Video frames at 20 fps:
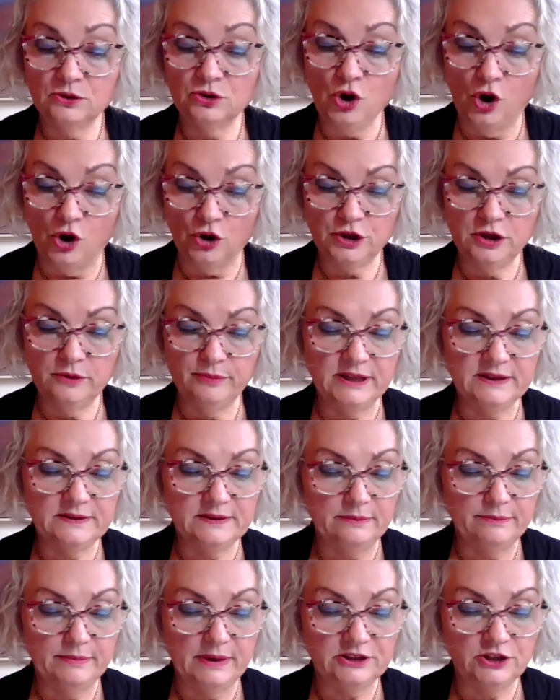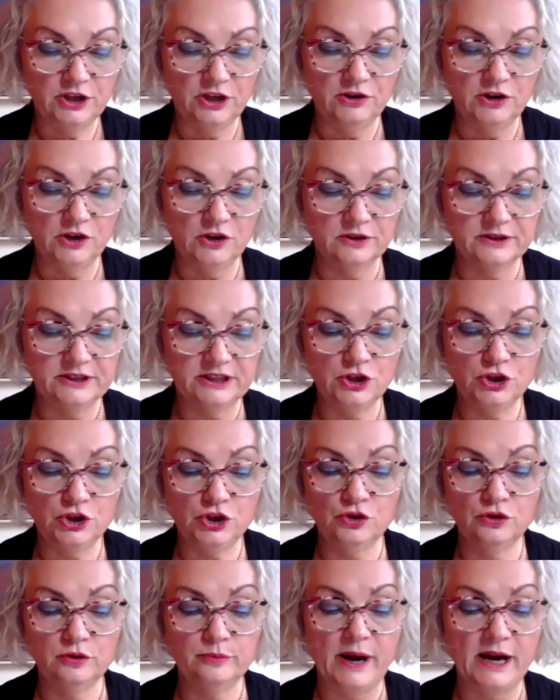documents and materials
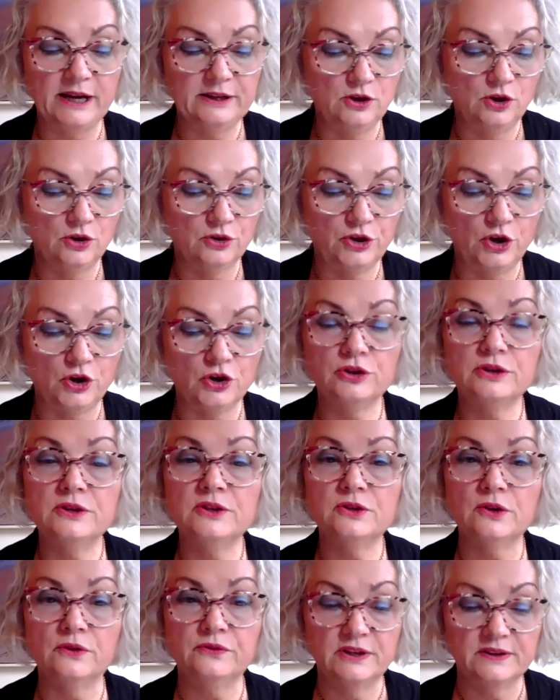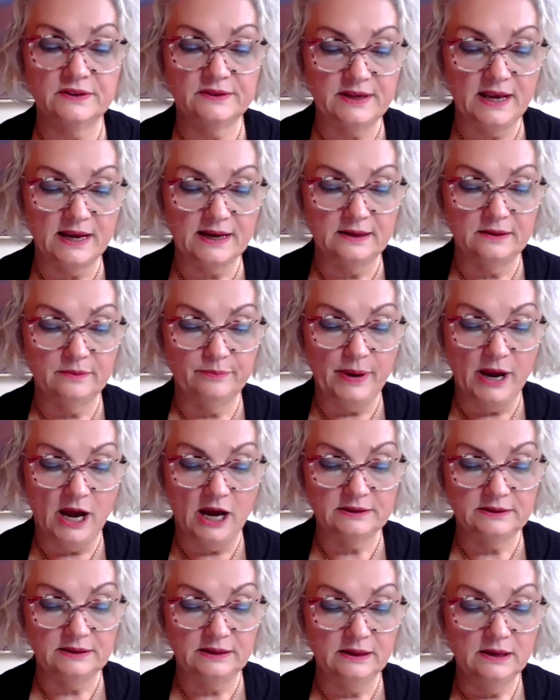issued by the authorities of the second
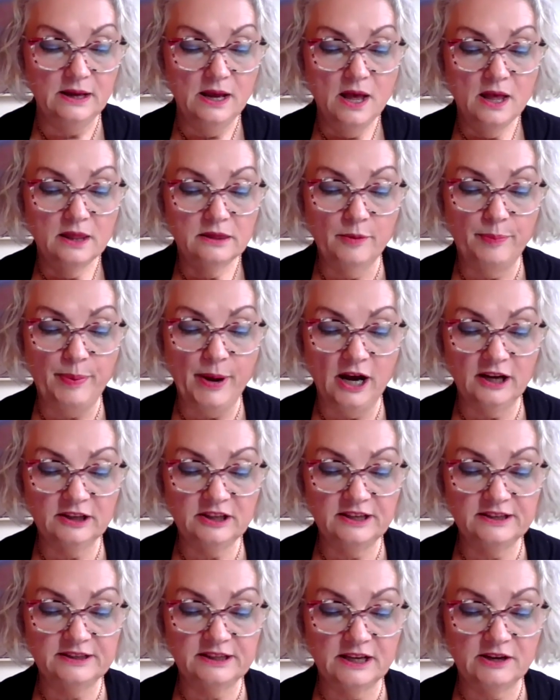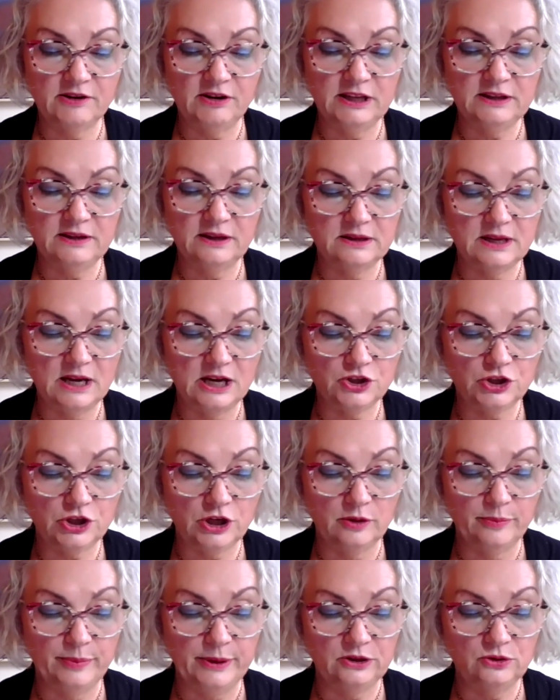party, the parties agree that there
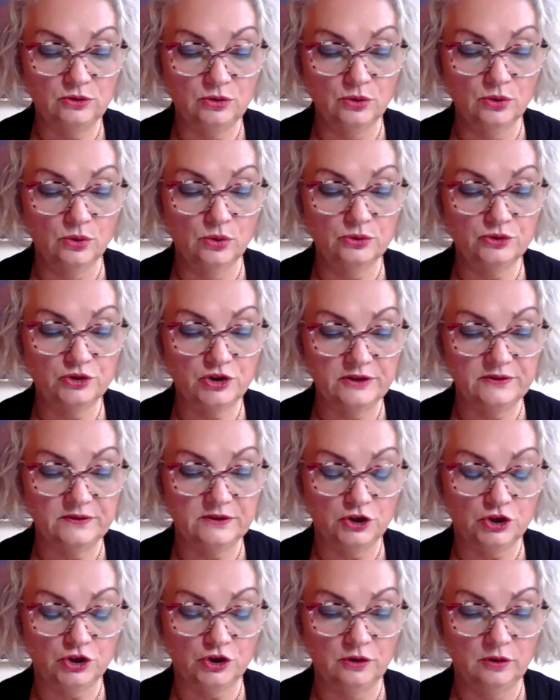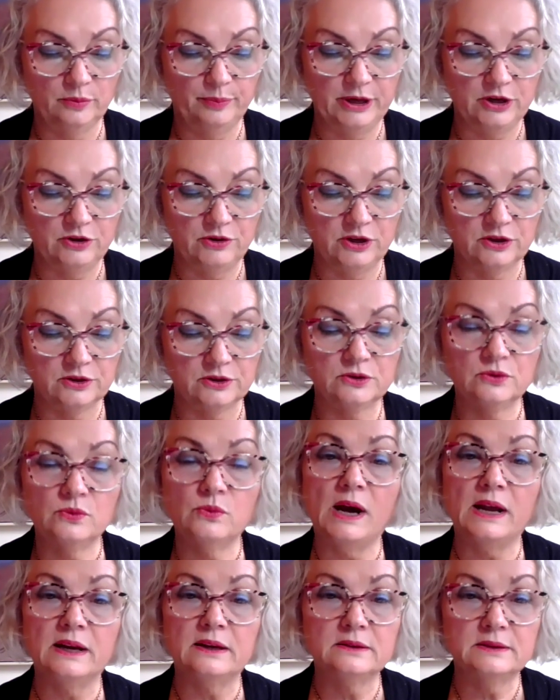shall be 2 transitional periods,
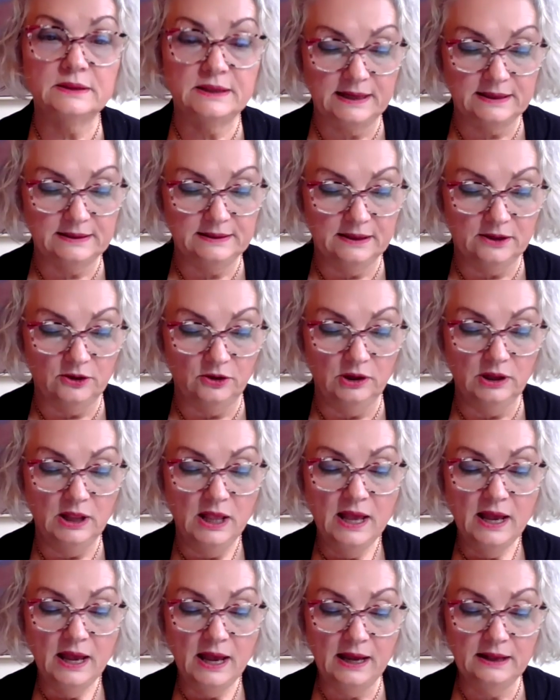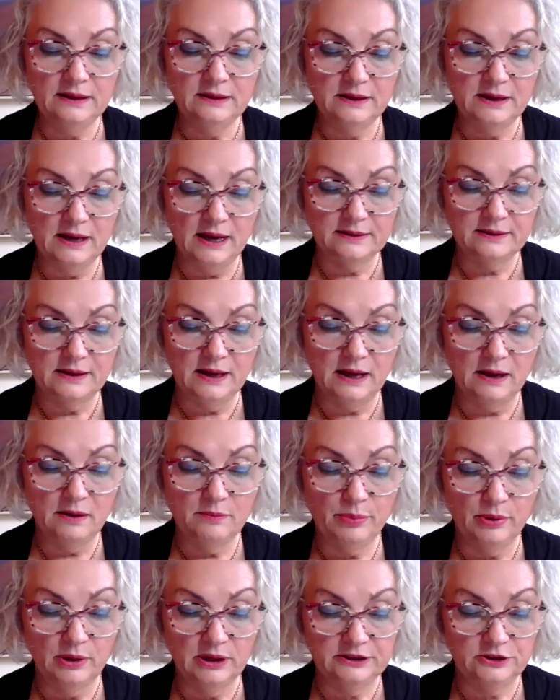one technical and the
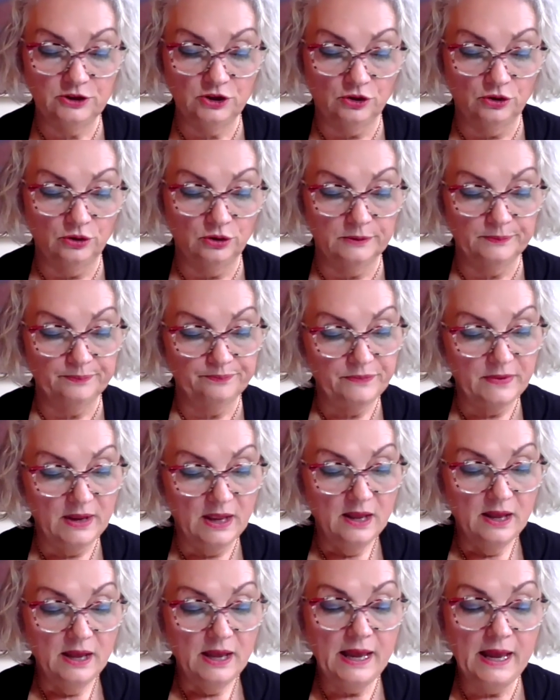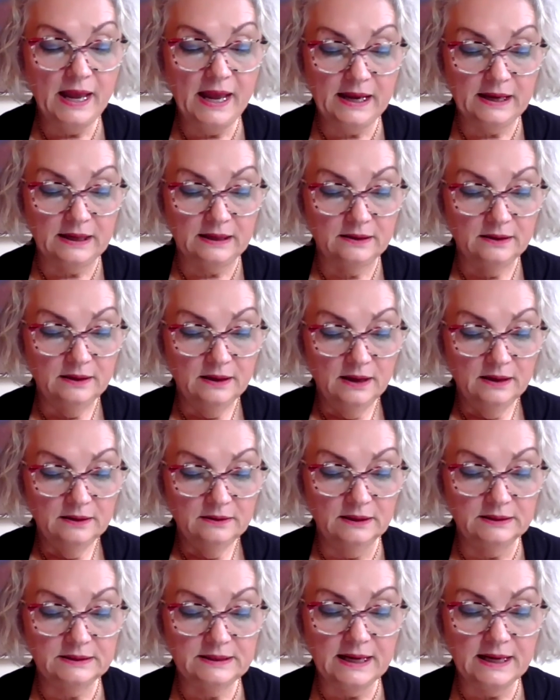other political. A, the